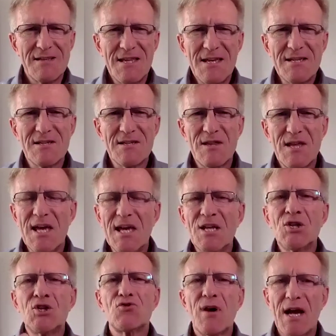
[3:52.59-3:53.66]
these are the
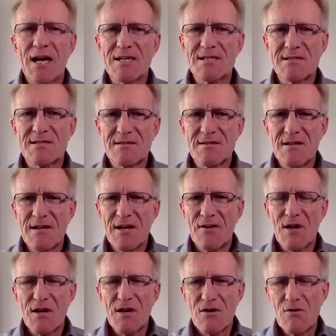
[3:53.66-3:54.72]
interests
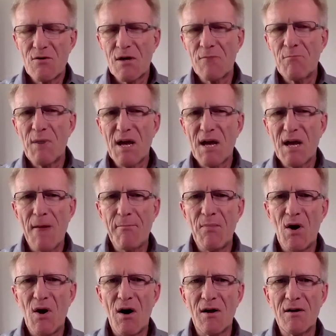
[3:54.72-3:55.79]
that you can pick up
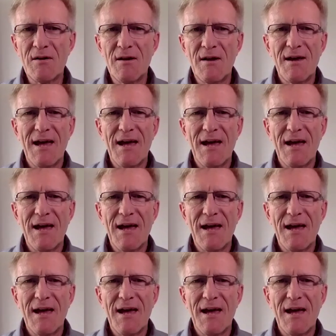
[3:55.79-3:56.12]
on.